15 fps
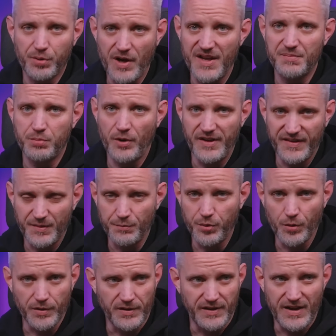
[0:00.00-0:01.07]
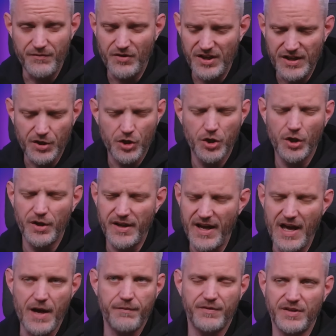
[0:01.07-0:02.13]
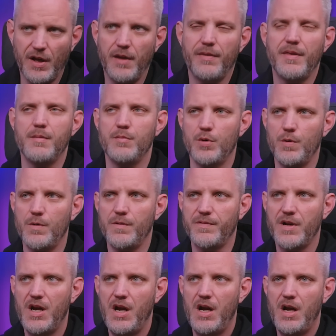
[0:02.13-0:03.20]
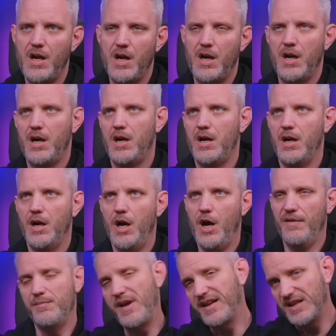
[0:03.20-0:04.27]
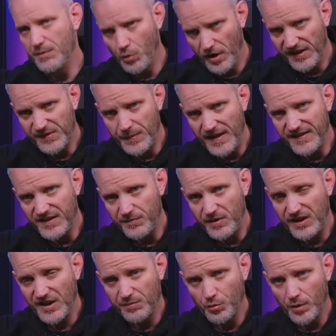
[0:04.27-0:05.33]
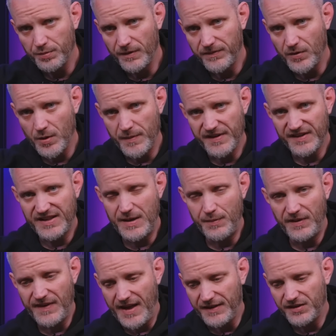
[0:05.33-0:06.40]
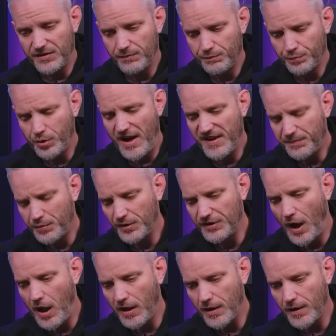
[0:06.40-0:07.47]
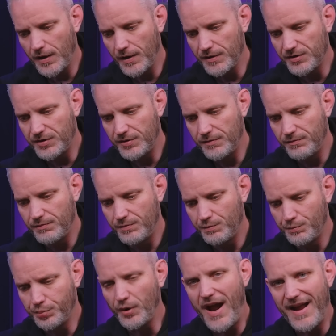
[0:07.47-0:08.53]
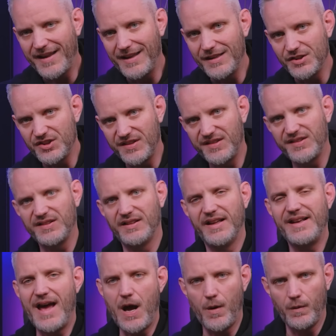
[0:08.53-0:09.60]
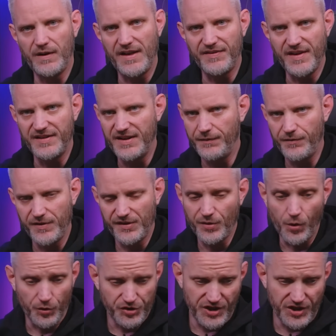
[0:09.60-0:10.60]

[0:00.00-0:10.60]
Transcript: price point is important. NVIDIA could have done the move of making it more expensive because more performance, keeping that price per dollar bracket just slid out like they did for this whole